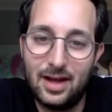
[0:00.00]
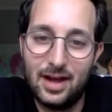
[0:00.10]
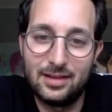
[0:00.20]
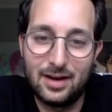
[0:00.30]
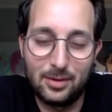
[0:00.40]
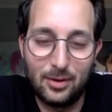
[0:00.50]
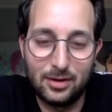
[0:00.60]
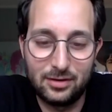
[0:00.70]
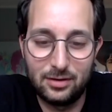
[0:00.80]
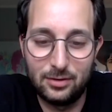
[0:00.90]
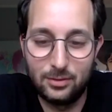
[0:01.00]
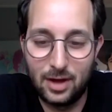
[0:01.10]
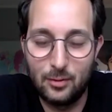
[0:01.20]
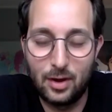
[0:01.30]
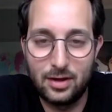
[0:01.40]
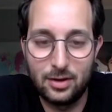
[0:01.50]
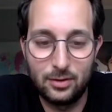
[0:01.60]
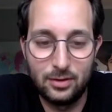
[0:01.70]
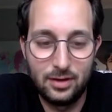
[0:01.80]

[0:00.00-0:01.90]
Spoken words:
I ended up going to NYU,